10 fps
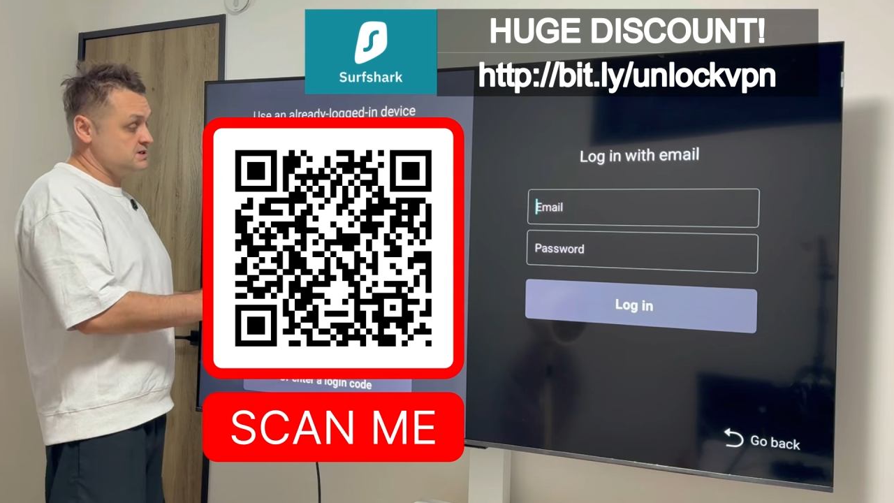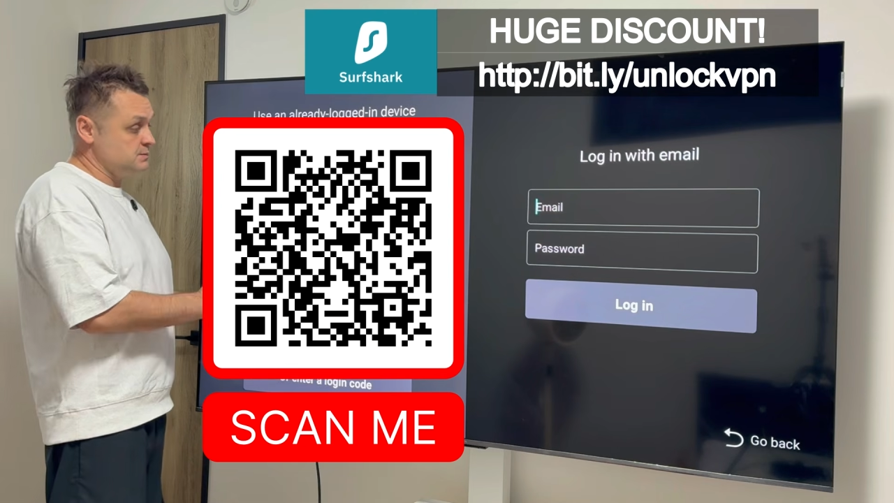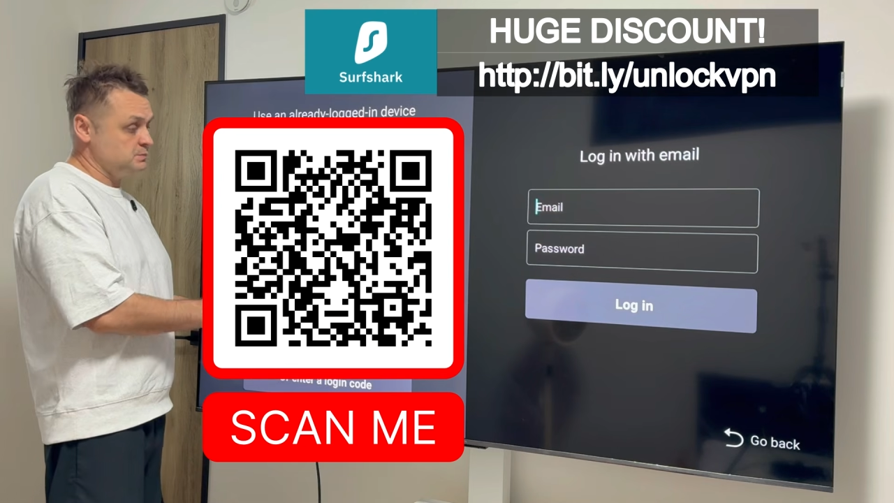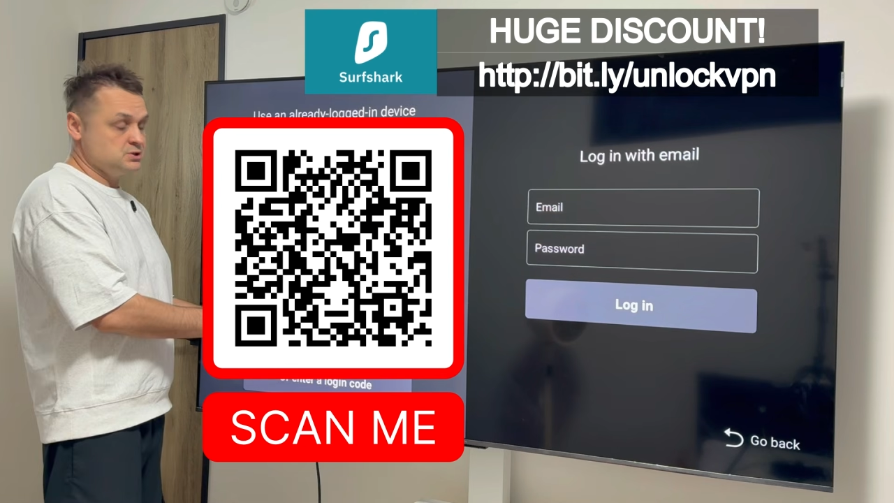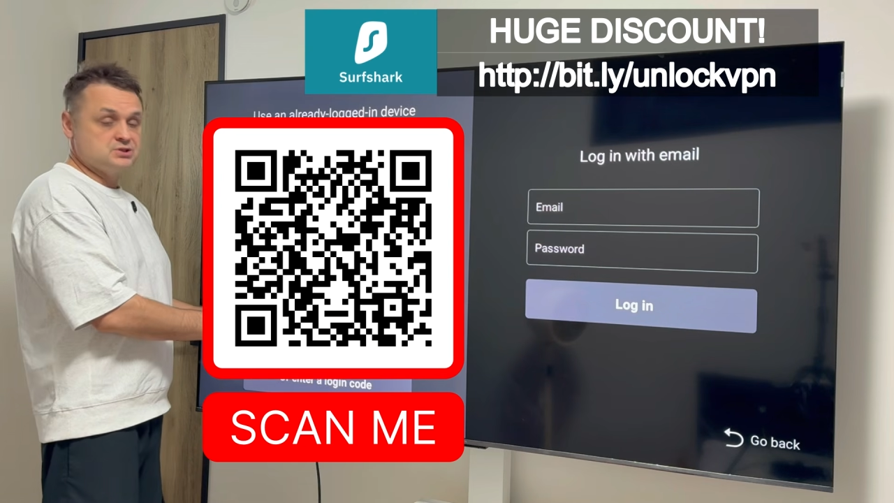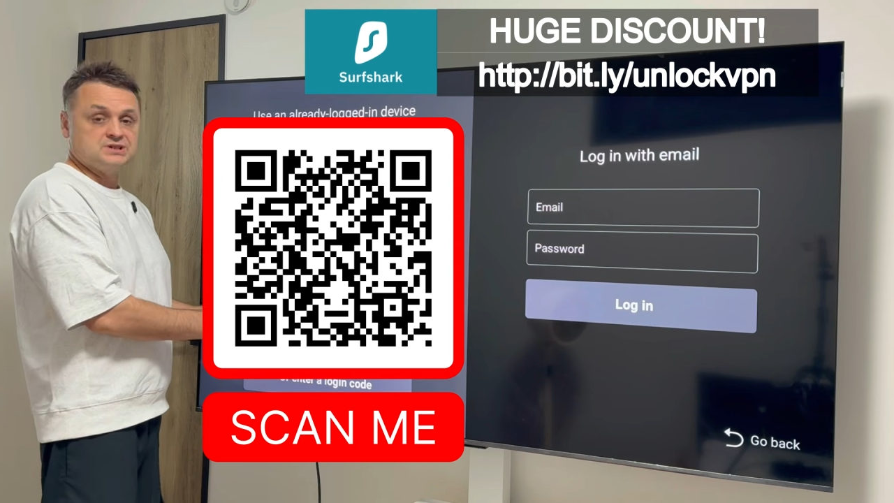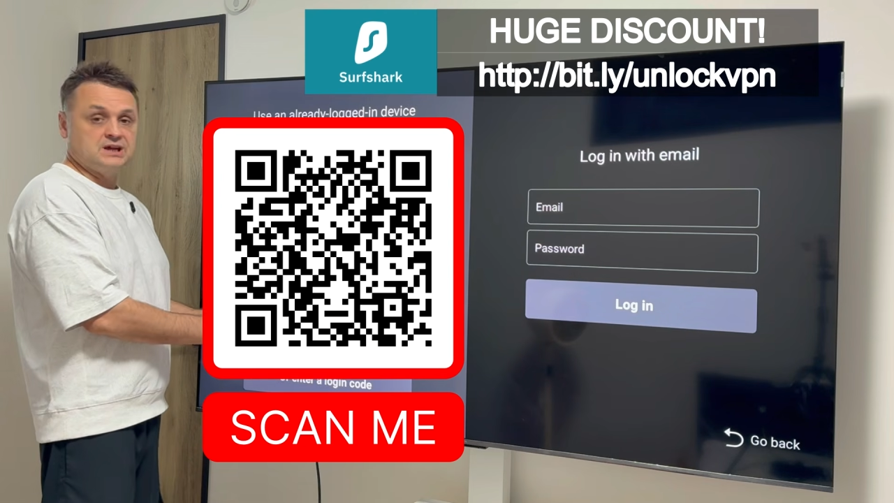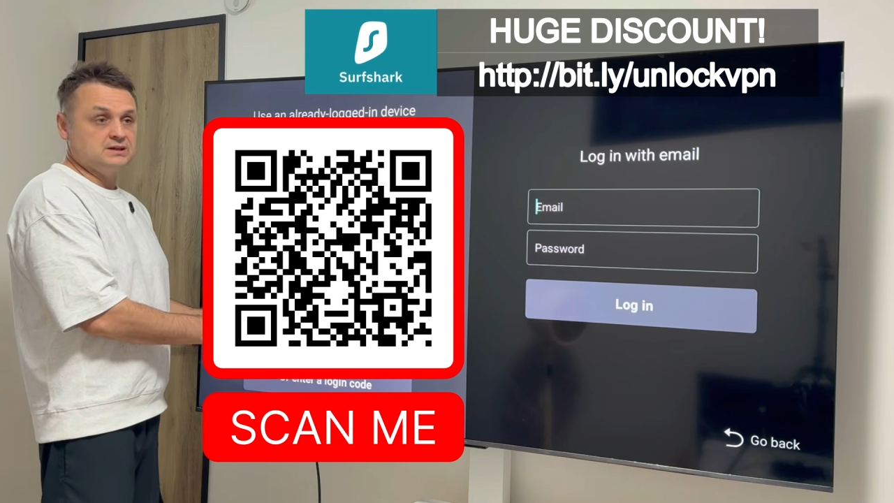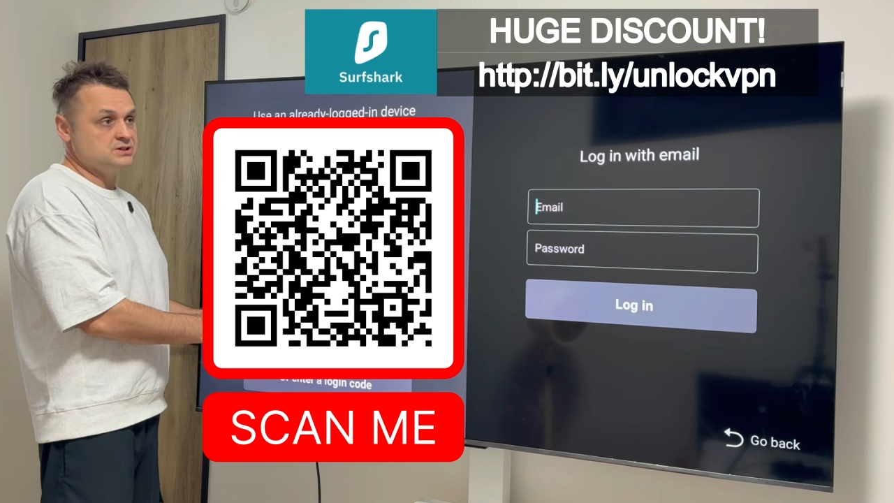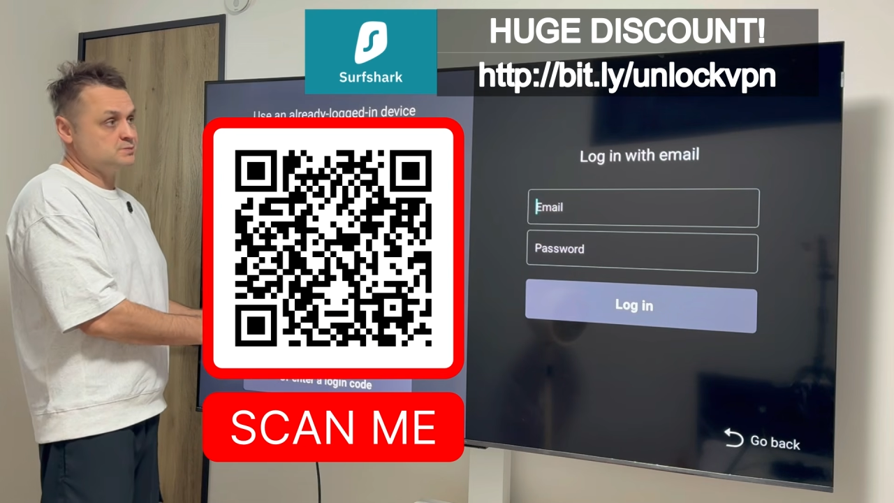Simply just
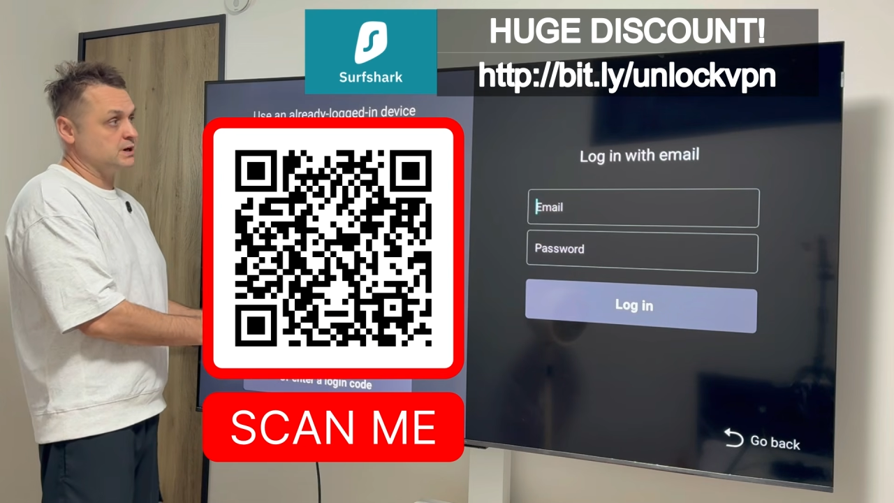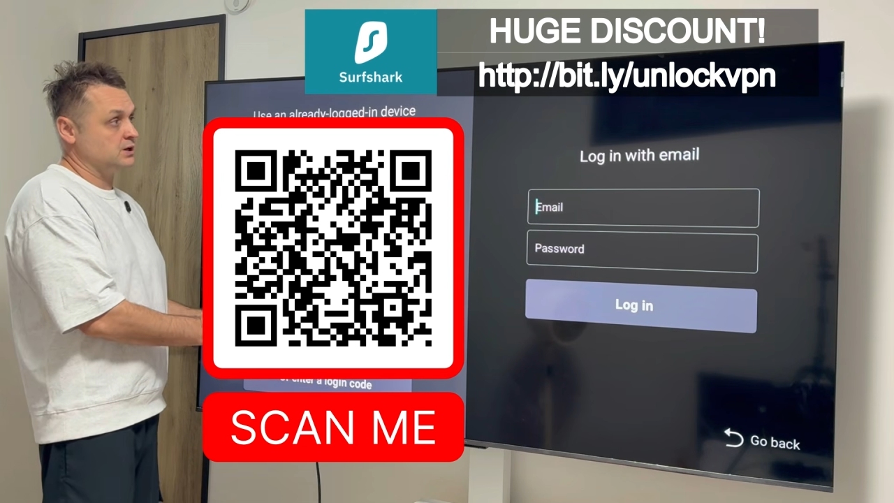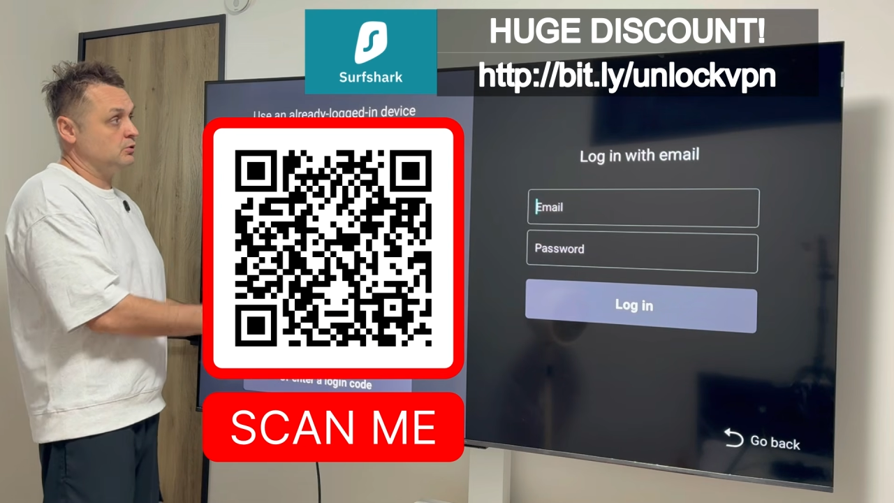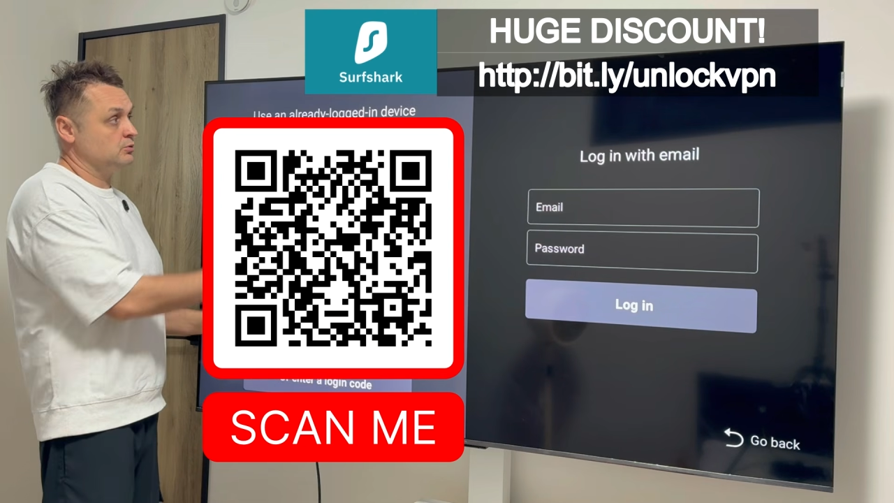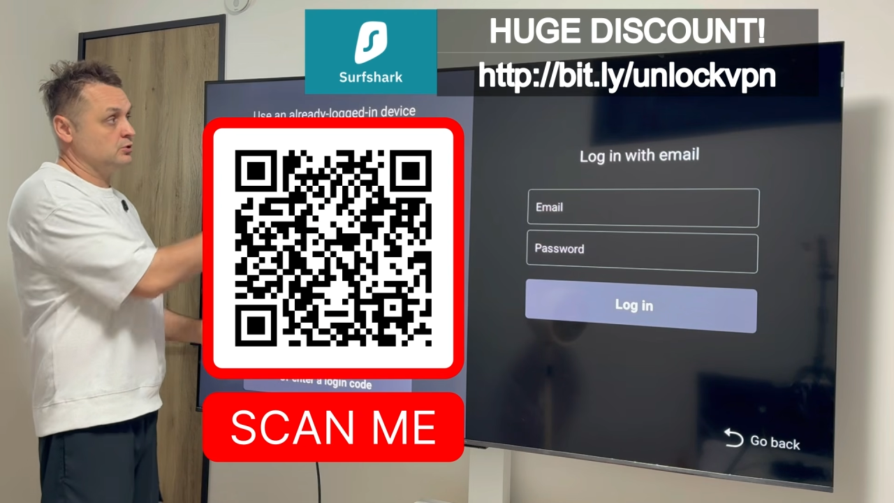scan this barcode